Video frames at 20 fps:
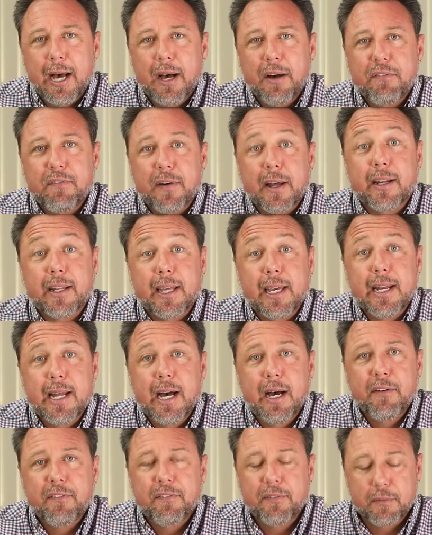Funnily
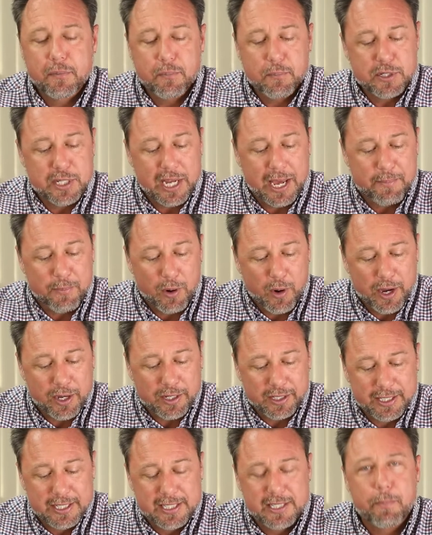enough, St.
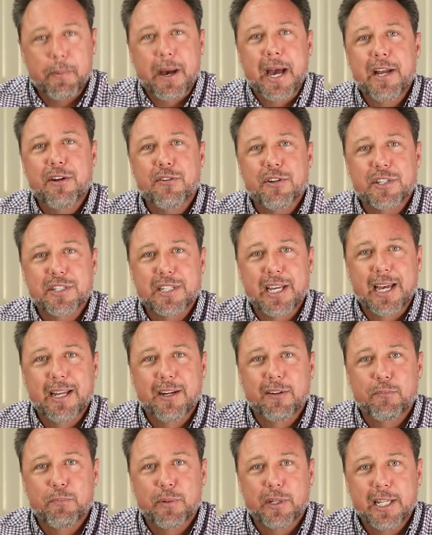Michael is the patron
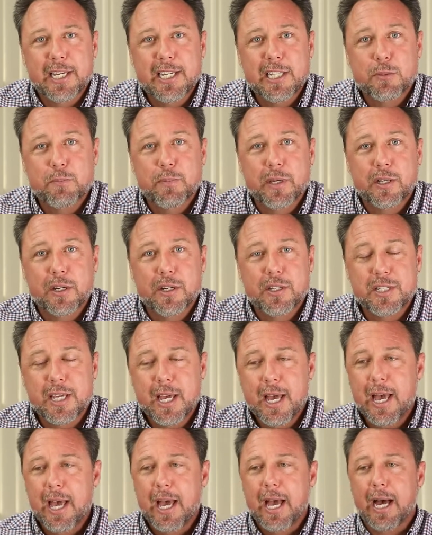saint of police because
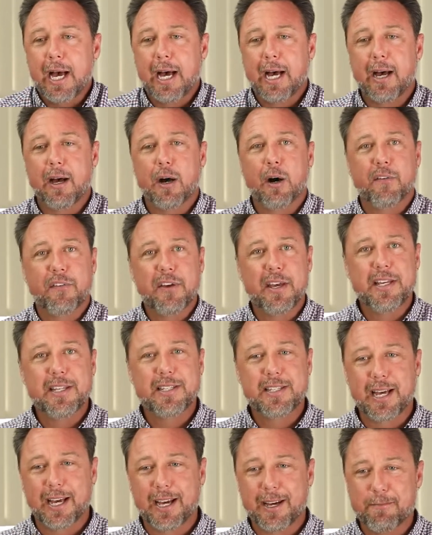of
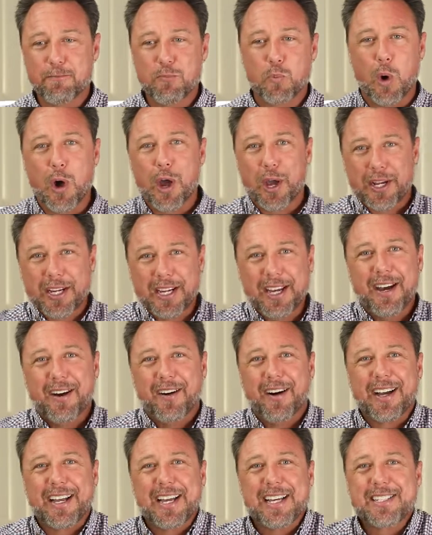his work,
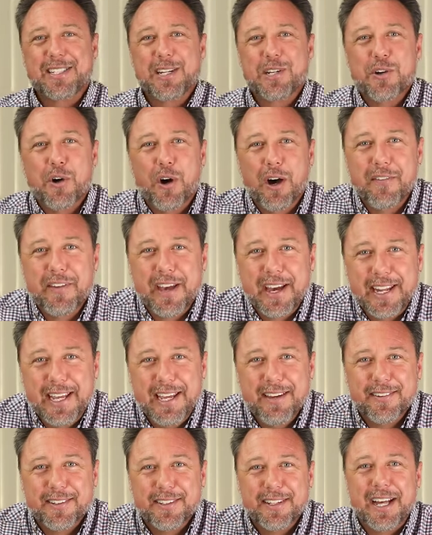I guess, to drive out
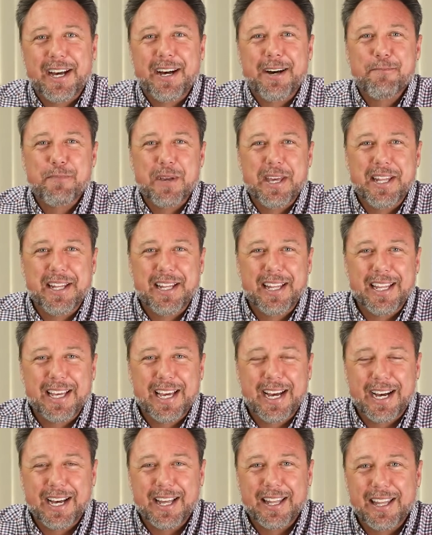evil in
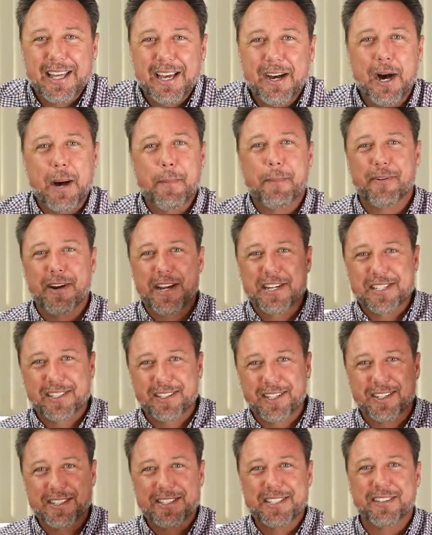the upper
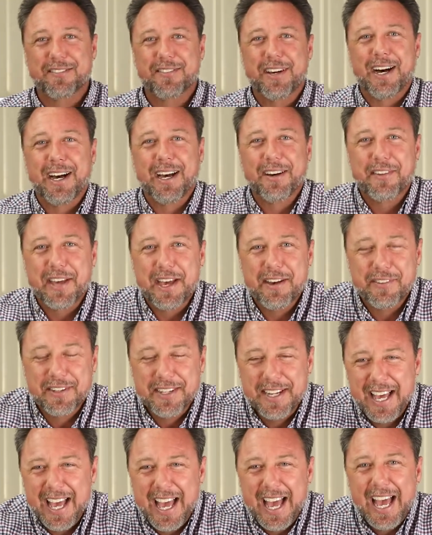echelons of
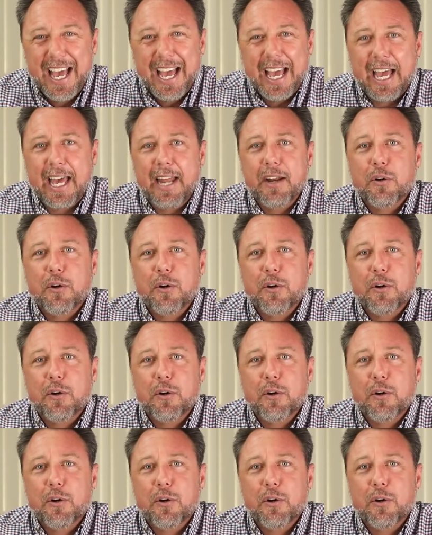heaven. And